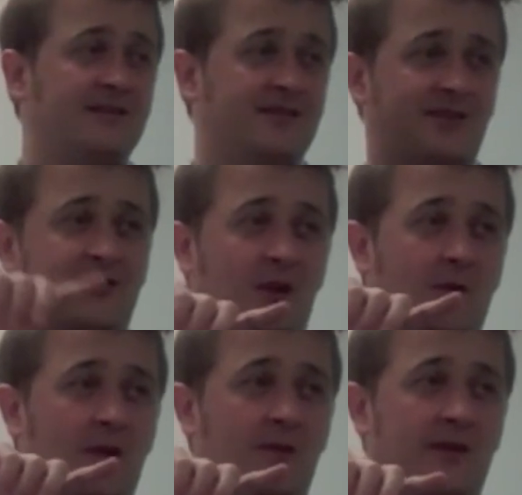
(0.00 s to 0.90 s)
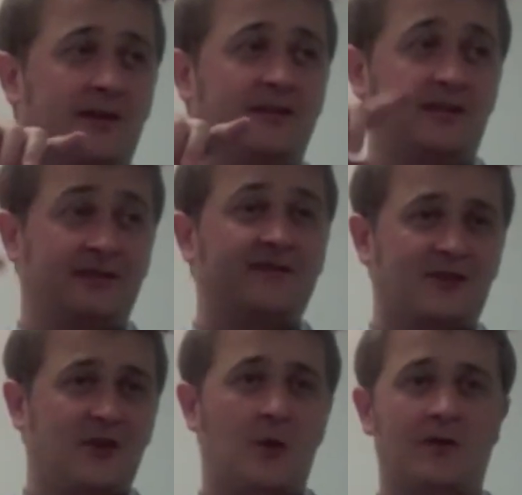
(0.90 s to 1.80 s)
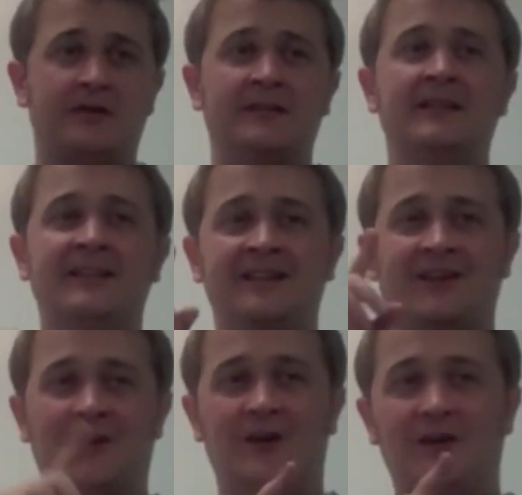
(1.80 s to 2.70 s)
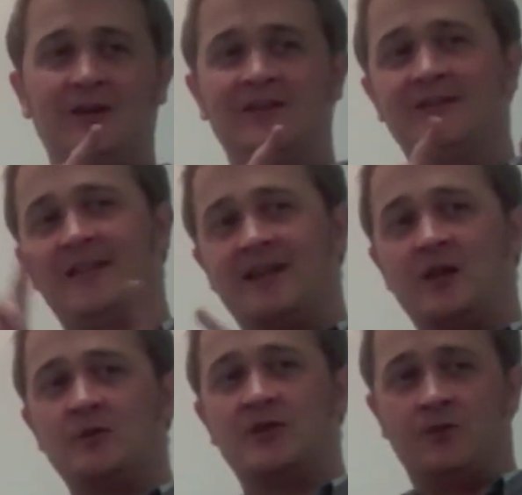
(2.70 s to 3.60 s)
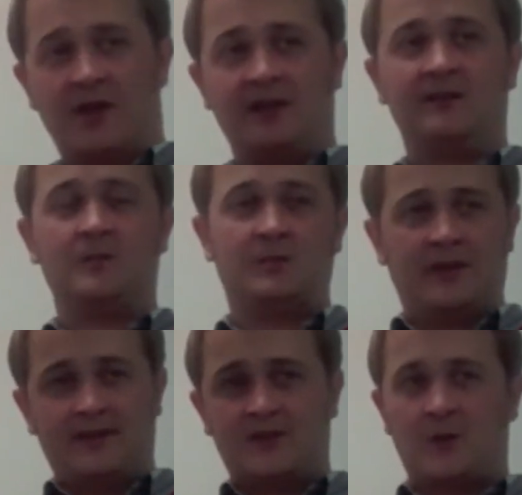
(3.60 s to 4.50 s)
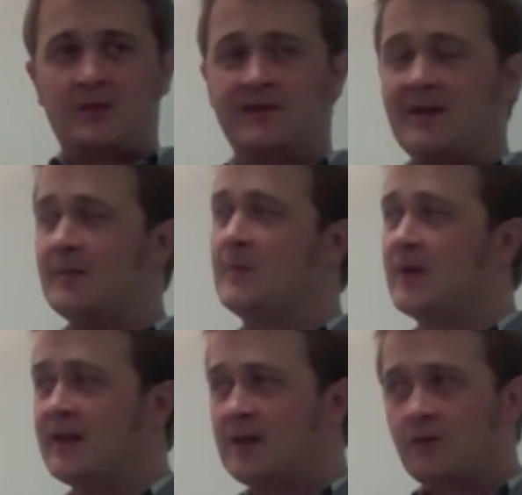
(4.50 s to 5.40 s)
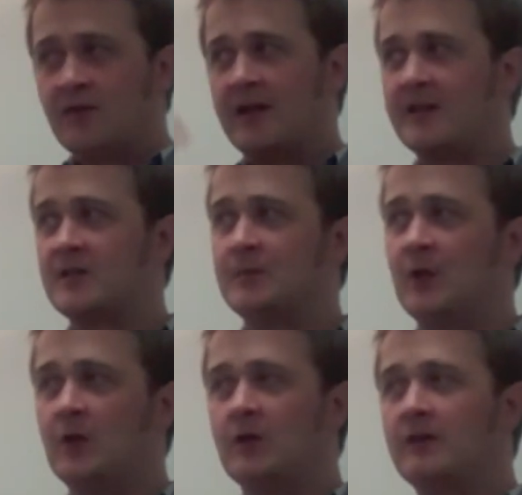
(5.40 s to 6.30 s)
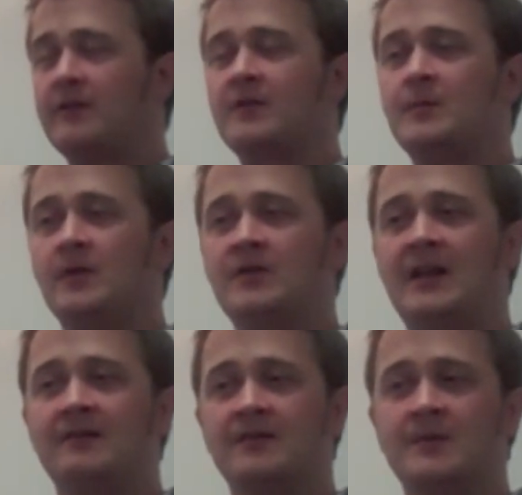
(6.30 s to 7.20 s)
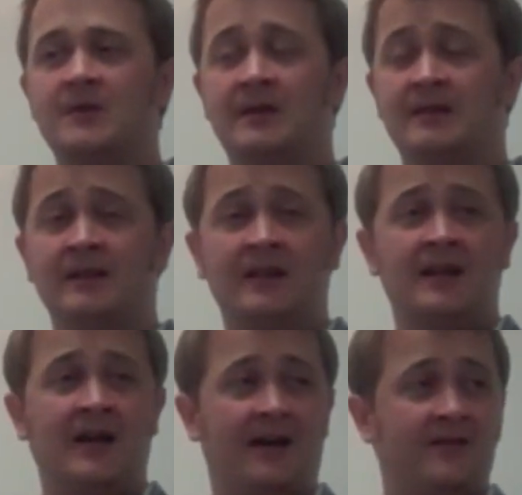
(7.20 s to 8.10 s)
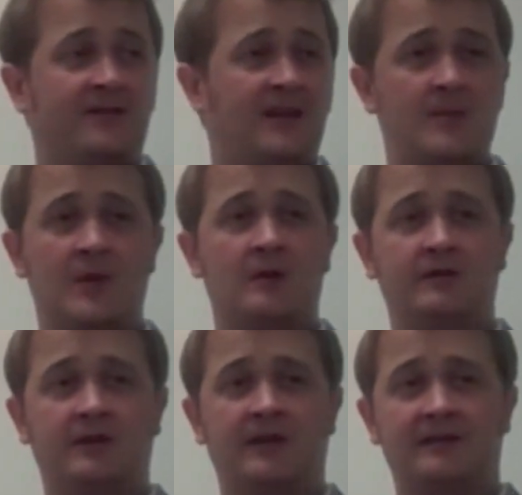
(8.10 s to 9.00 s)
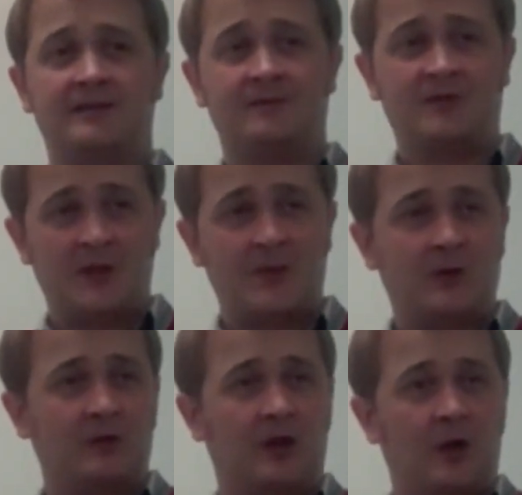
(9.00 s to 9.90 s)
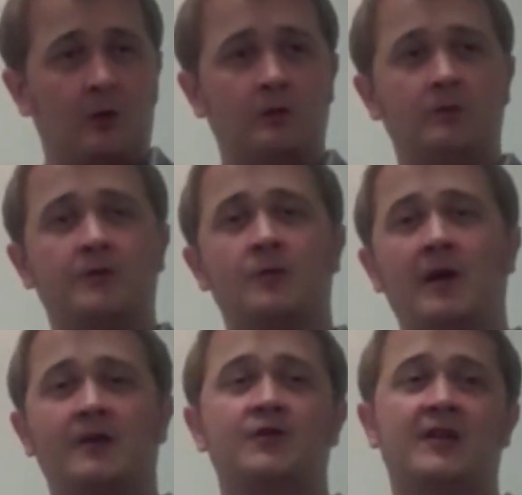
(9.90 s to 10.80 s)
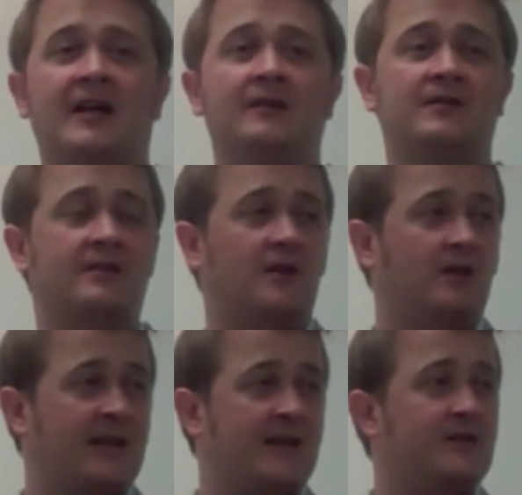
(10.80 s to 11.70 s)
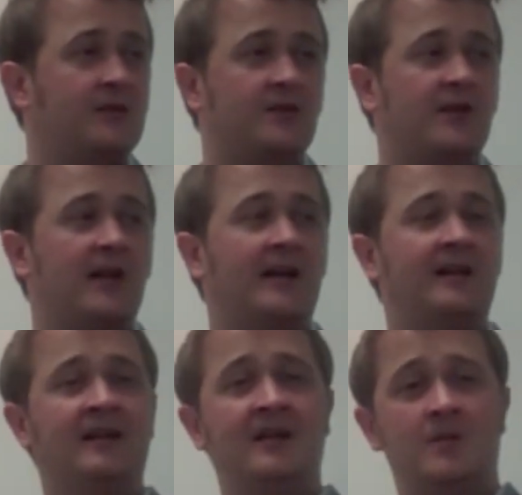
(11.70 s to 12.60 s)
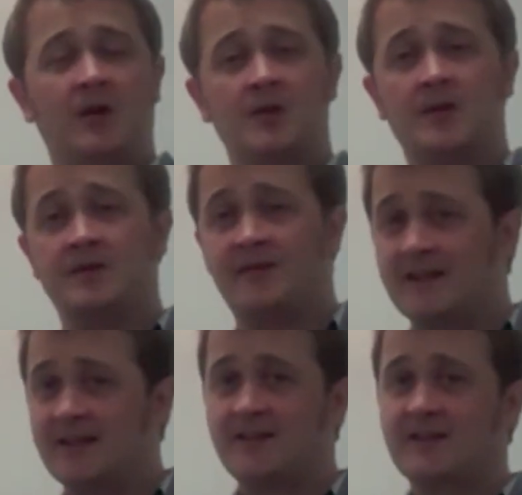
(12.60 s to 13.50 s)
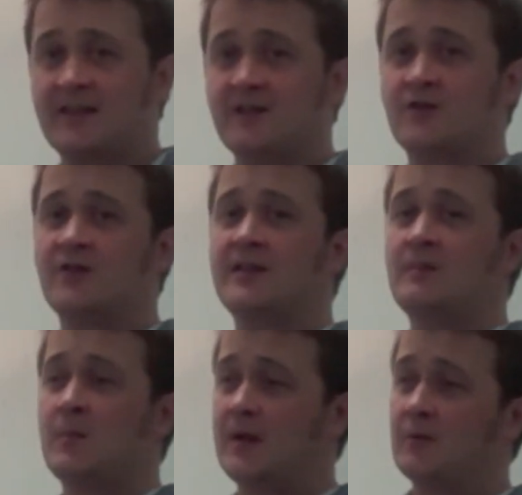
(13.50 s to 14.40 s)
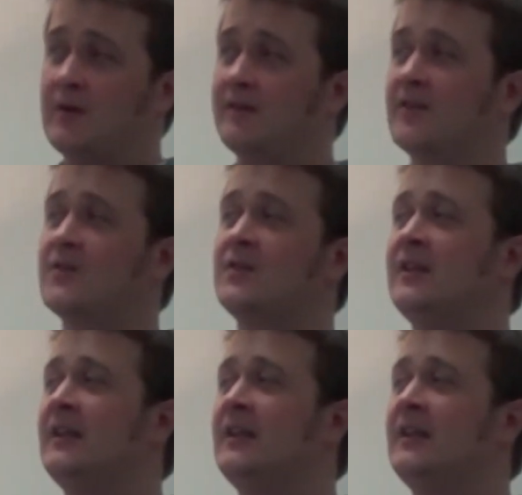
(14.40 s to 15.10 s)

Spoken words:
to Snowdonia, Snowdon, or they go to Rill at the top of Denby, but they don't really explore all of the small towns in between. And they're beautiful. They're typical old Welsh towns. They've got castles there, monuments, fantastic history, big rivers.